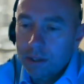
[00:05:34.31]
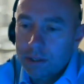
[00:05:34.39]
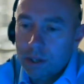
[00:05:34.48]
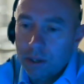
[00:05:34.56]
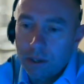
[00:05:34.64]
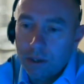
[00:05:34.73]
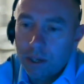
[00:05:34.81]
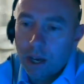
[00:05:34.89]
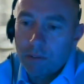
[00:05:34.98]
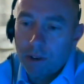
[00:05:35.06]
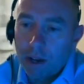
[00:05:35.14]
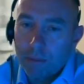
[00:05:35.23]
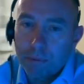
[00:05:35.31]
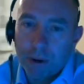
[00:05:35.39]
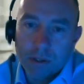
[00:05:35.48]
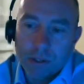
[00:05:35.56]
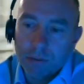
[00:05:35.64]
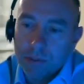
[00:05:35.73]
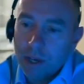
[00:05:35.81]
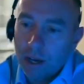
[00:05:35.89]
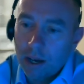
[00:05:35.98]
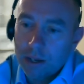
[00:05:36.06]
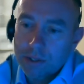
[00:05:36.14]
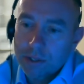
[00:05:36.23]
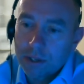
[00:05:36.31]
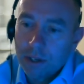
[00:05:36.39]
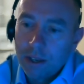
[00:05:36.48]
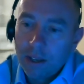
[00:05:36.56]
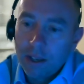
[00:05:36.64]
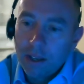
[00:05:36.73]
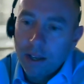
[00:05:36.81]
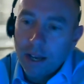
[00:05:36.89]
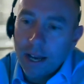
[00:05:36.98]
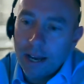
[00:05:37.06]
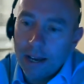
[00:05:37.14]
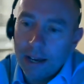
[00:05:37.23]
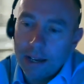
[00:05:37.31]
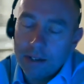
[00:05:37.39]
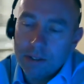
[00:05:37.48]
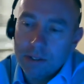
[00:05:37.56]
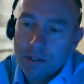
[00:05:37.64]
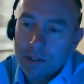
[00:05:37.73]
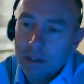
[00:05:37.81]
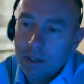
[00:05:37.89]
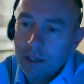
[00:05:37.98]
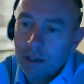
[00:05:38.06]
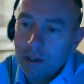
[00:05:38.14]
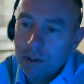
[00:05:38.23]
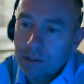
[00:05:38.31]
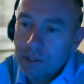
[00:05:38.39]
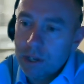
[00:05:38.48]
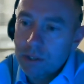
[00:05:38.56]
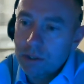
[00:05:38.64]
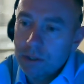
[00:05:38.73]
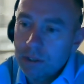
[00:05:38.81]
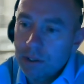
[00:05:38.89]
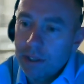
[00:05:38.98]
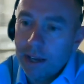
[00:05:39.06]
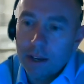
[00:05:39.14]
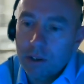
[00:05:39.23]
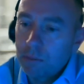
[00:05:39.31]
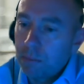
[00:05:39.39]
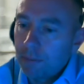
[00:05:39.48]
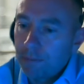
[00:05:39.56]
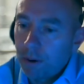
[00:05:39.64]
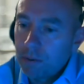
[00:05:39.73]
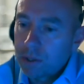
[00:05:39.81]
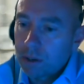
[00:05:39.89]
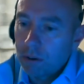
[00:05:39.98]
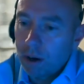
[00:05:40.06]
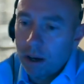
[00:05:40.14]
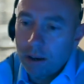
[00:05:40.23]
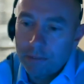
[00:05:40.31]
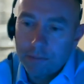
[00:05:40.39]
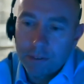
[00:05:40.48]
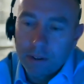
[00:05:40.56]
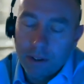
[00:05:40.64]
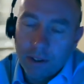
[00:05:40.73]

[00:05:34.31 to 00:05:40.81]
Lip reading: So you carry out a practical task, and you're assessed on doing that. It could be a photograph.